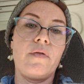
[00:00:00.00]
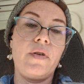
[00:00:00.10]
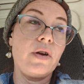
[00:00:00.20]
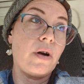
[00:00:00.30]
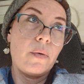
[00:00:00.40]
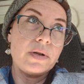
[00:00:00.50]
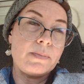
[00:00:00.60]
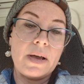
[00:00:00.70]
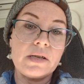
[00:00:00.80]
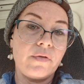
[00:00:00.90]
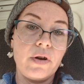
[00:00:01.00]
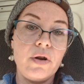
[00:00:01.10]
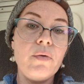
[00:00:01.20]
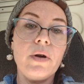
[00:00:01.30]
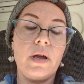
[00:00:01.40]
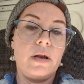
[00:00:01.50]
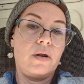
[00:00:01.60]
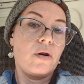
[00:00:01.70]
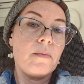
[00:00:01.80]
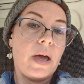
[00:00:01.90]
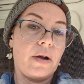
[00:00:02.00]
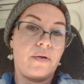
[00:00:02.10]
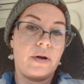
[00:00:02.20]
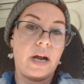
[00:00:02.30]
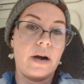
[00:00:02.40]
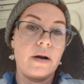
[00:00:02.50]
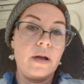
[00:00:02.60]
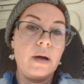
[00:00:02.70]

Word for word: figure out what's best for you in your medical care,